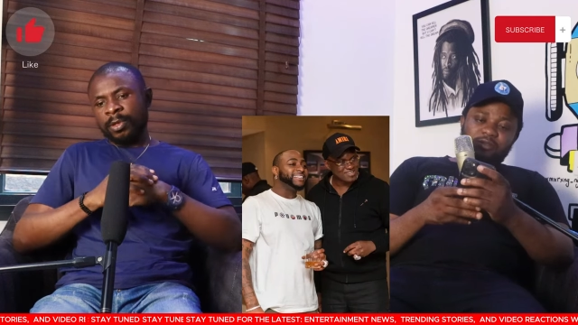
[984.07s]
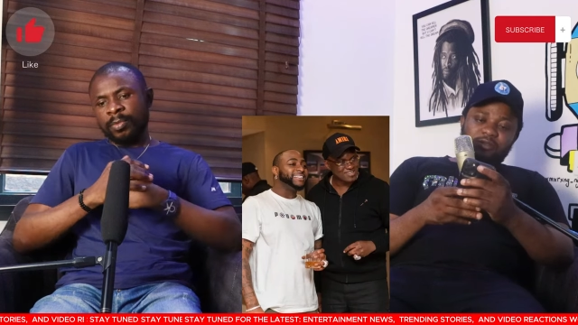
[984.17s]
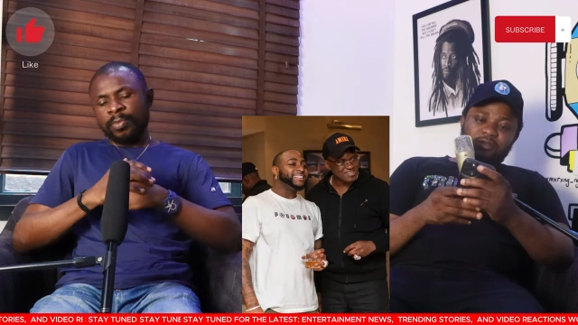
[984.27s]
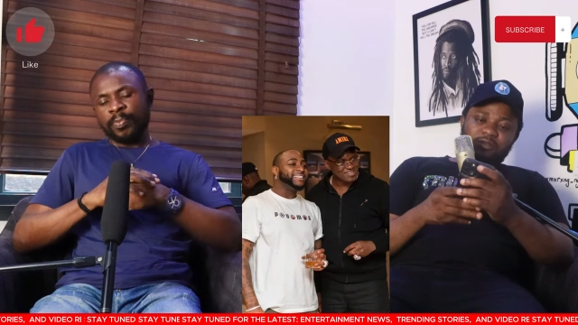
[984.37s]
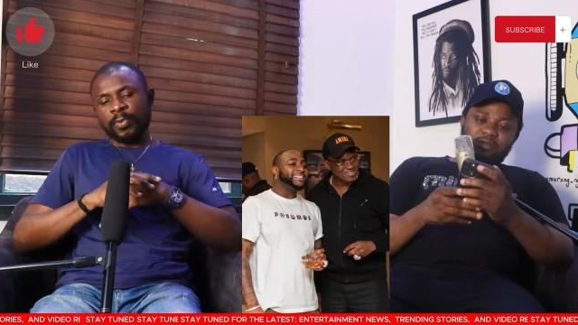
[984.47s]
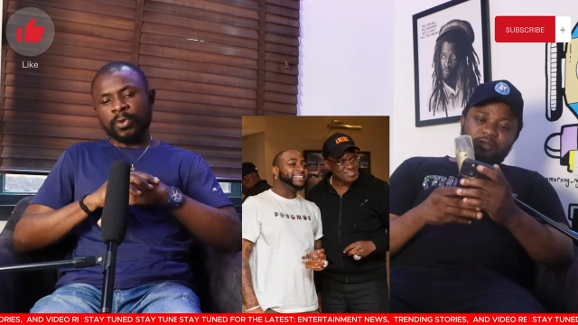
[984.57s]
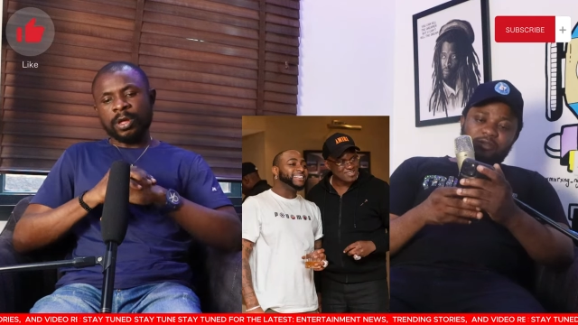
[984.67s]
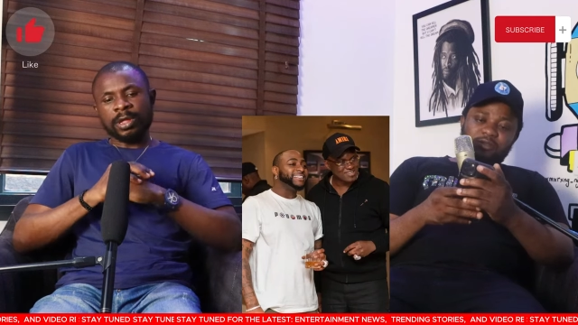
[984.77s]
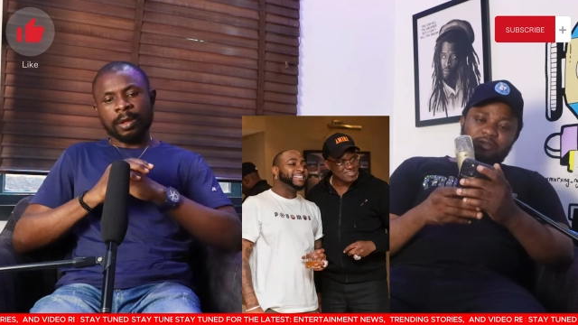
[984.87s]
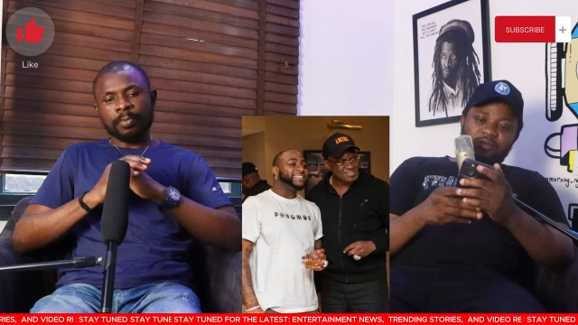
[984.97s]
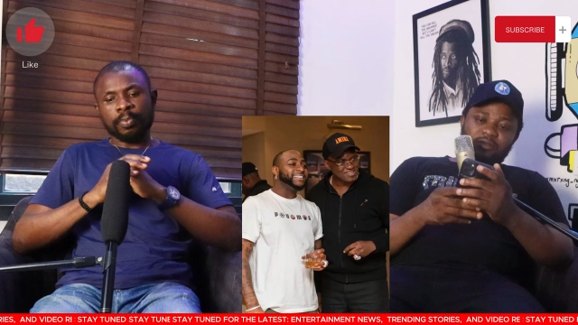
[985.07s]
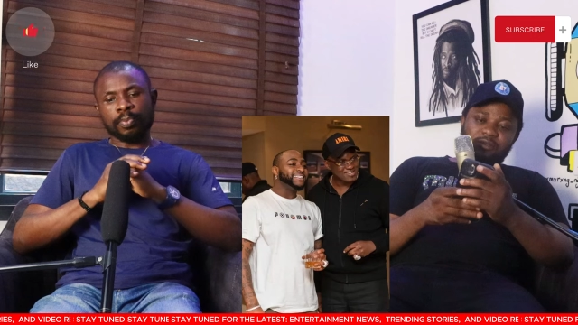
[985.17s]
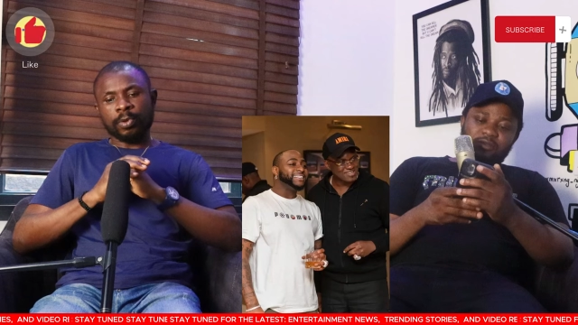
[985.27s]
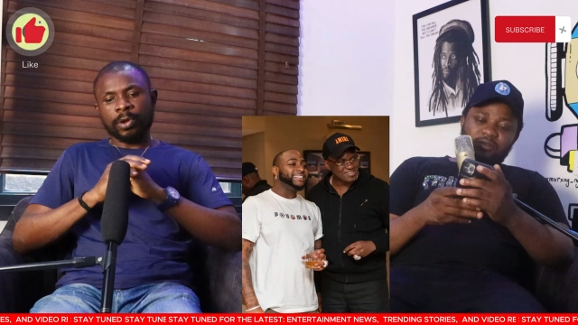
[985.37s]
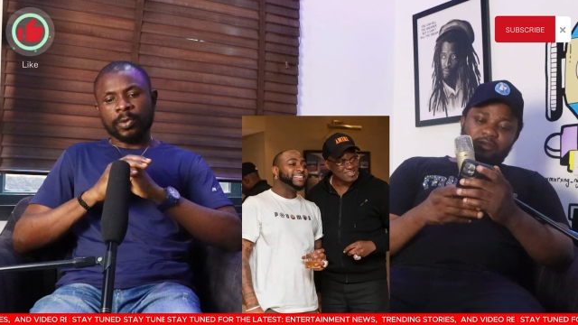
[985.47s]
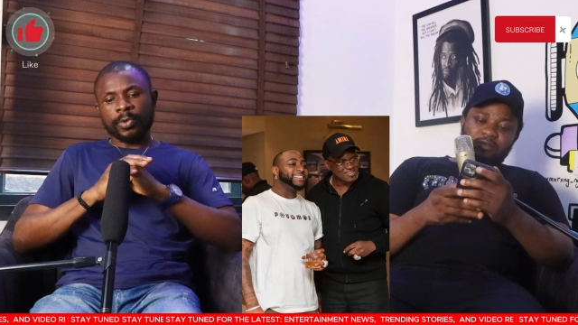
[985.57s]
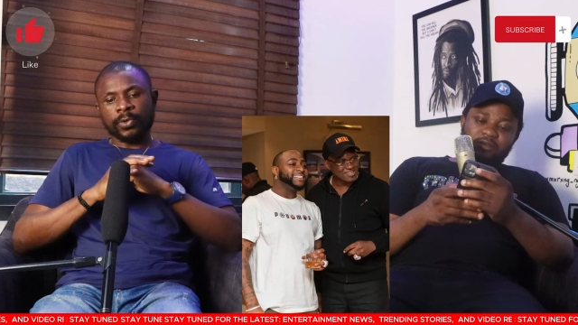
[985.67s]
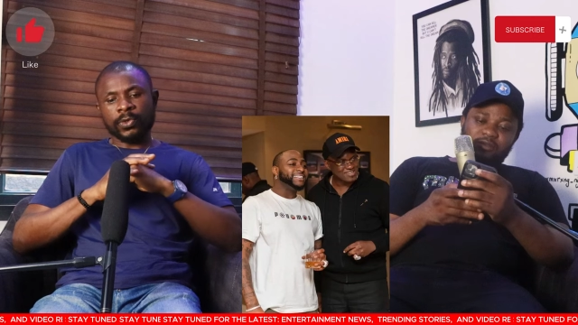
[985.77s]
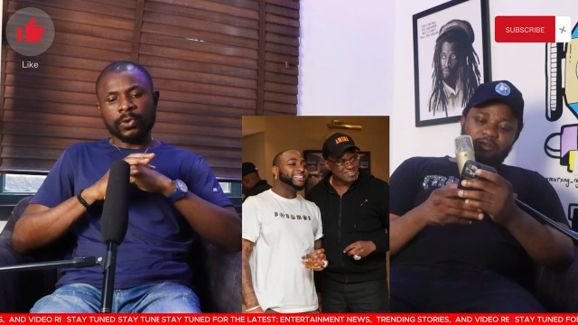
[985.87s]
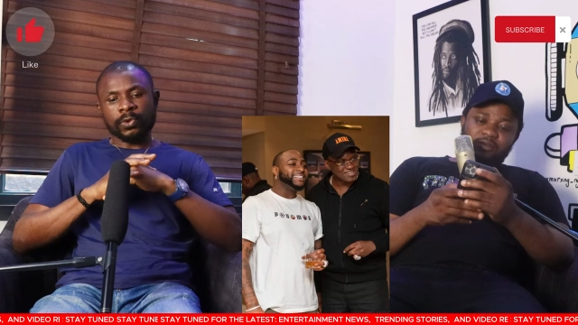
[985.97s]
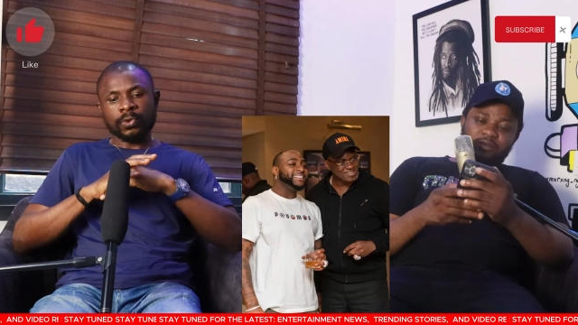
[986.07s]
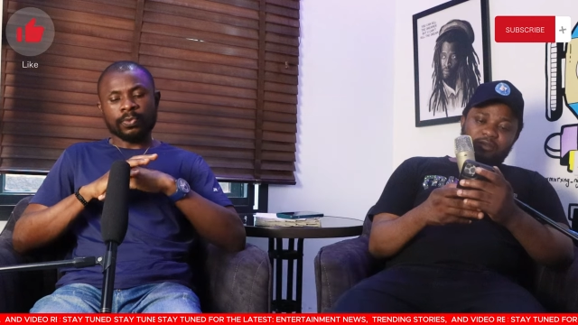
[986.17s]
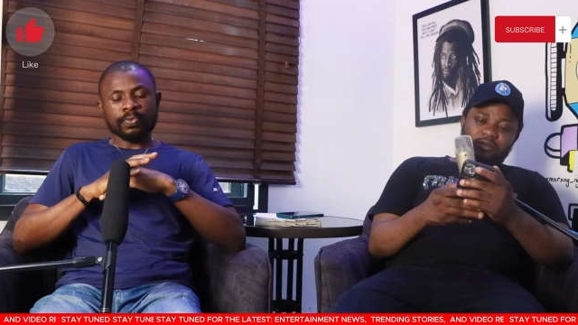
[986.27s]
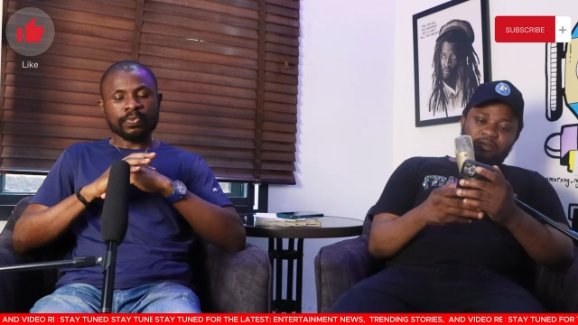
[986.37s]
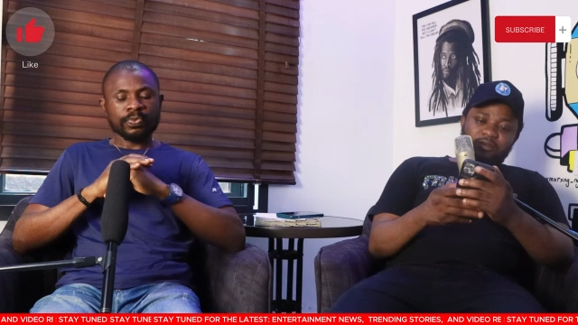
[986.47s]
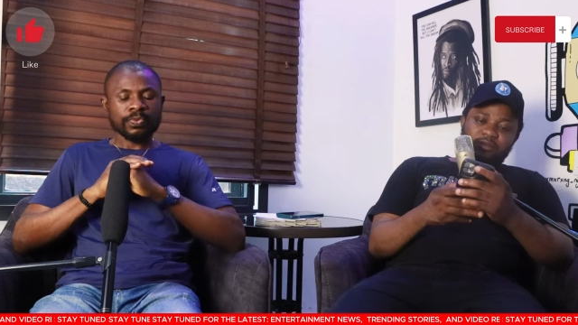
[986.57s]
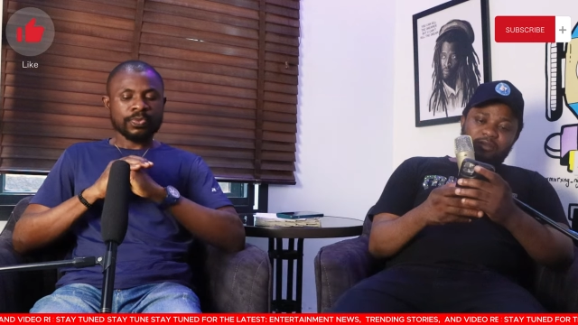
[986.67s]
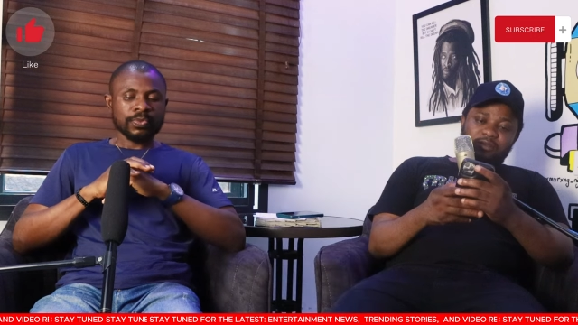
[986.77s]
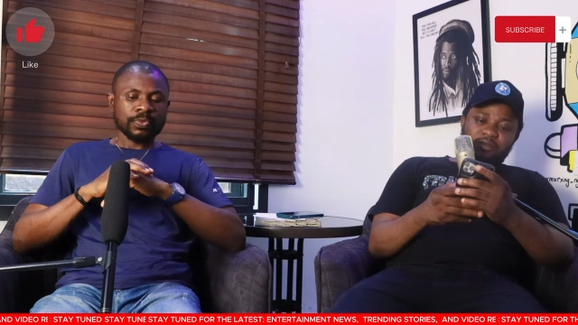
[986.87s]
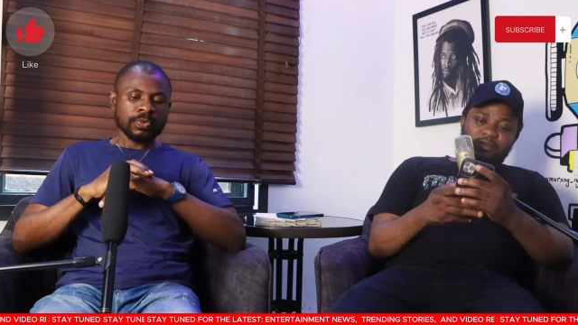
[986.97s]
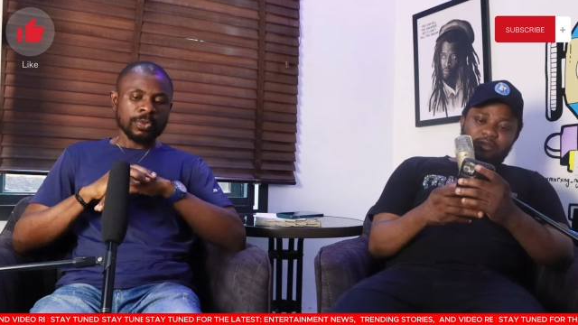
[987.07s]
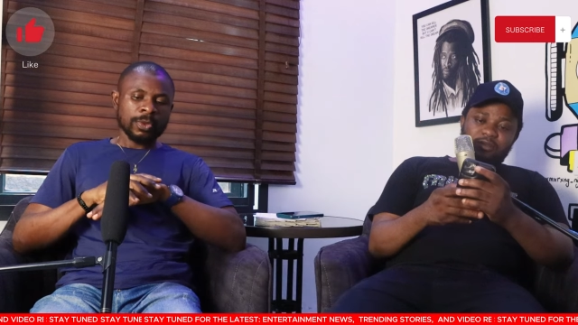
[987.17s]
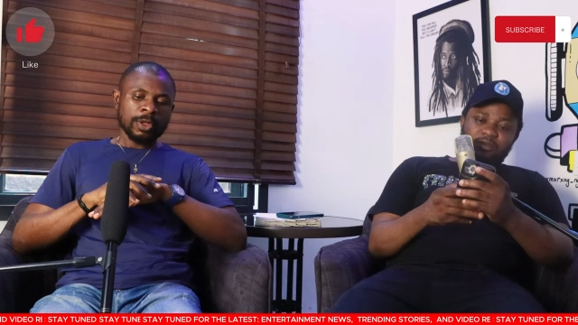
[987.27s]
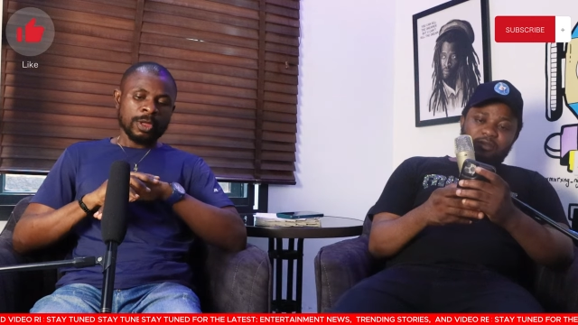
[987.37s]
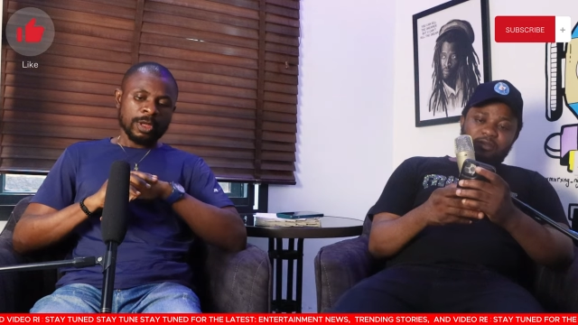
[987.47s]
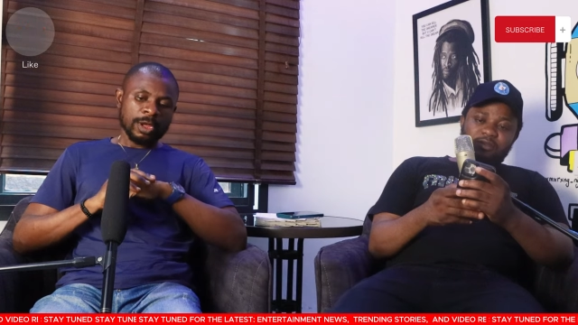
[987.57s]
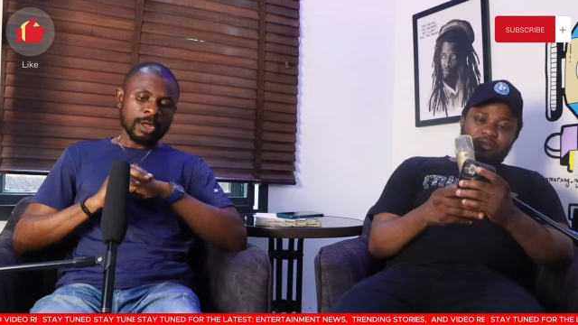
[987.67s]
Speaker 1: I mean, people get that program now, so you